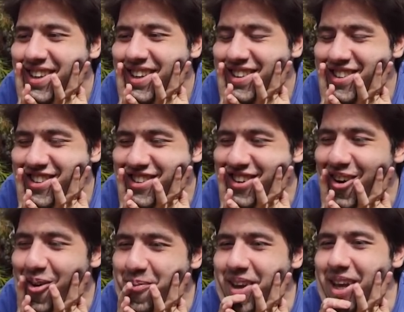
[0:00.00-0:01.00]
It's
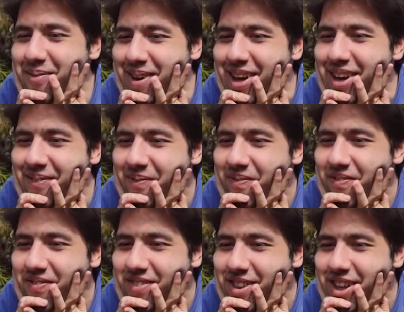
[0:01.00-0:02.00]
so memey.
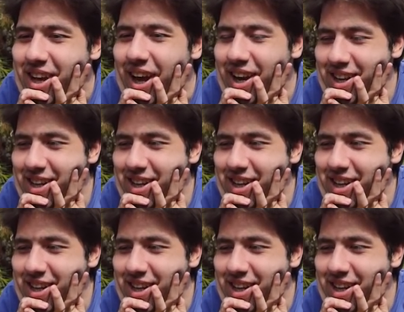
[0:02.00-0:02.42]
And